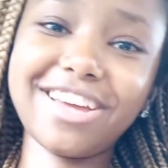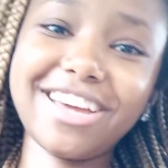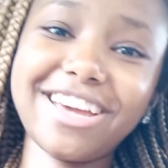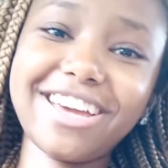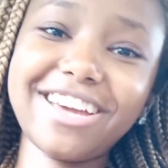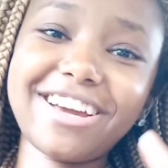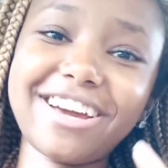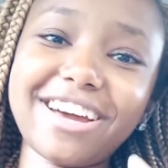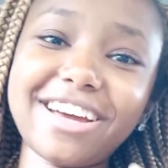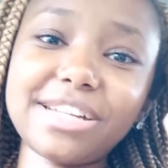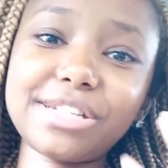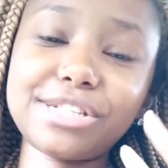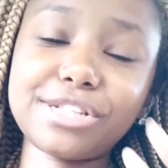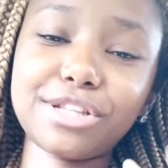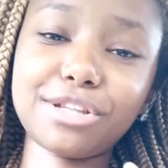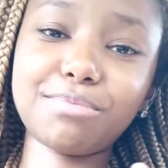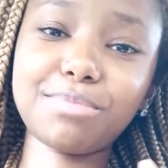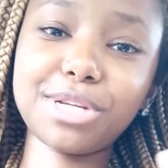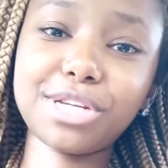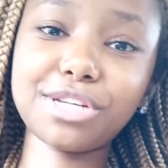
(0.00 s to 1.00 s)
Hey guys, so
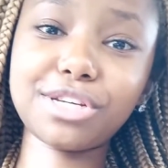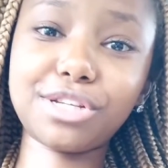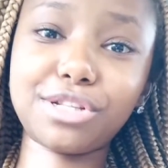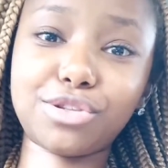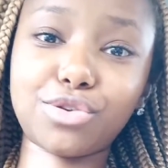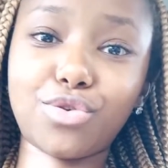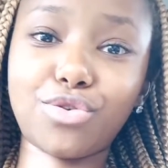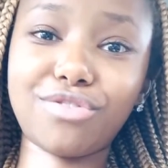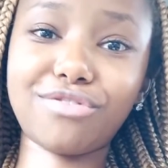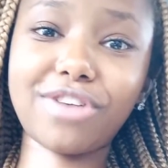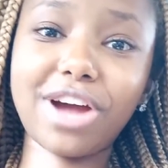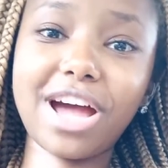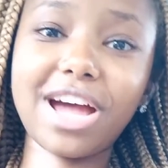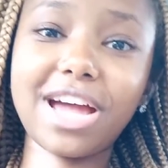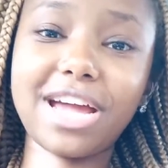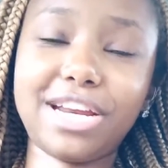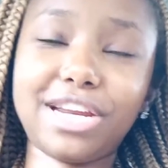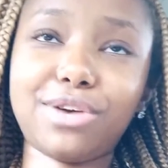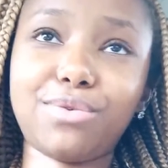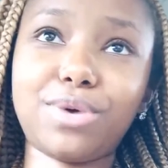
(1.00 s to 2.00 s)
the meeting is over
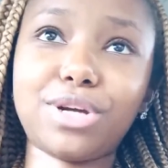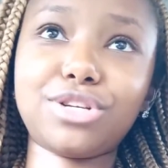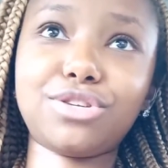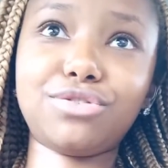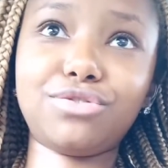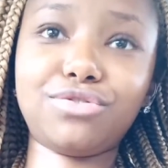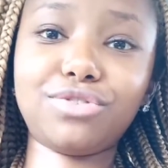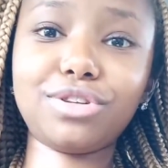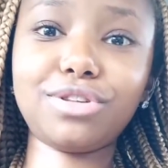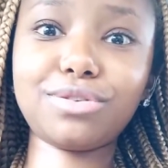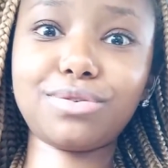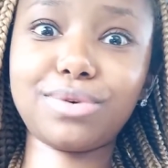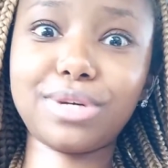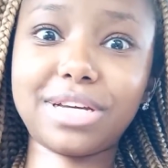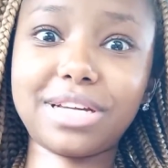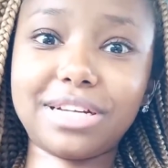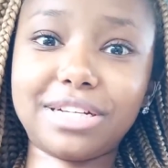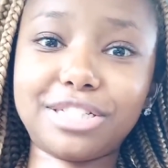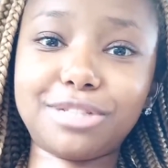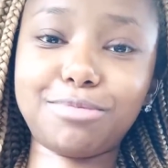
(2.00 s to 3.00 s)
and I want to real
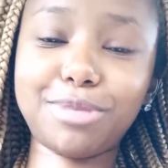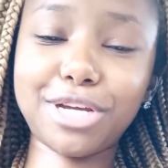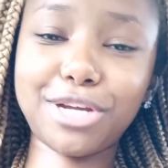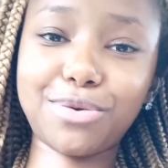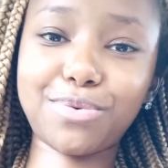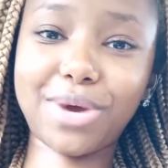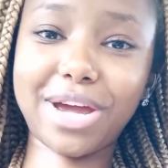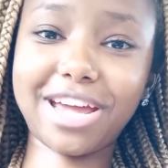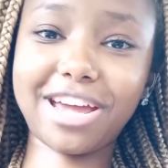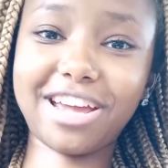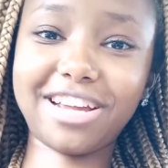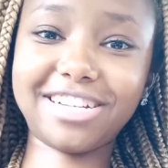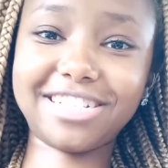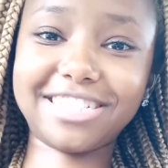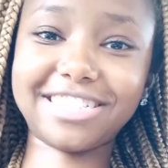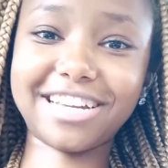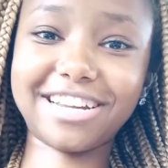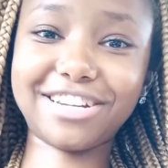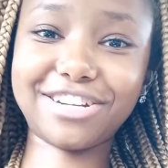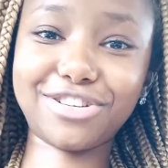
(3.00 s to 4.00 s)
quick explain why I
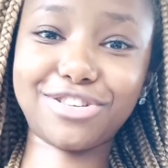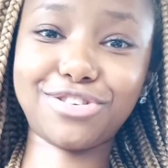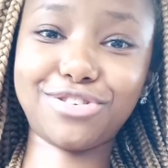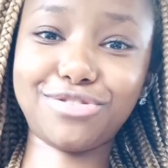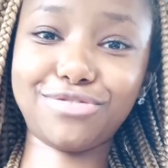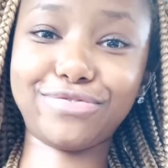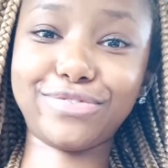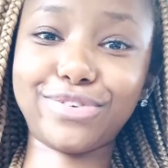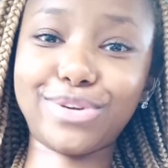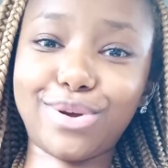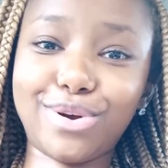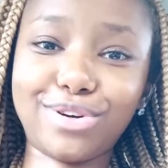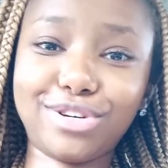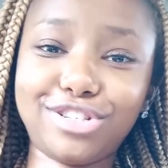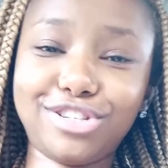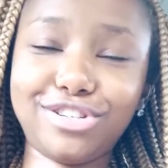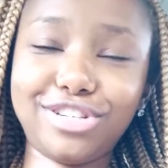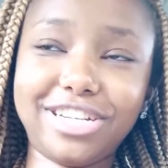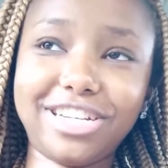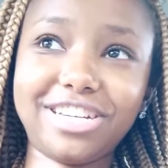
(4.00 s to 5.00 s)
decided to vlog
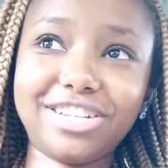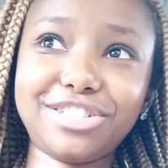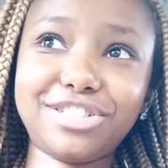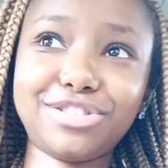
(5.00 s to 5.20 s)
today.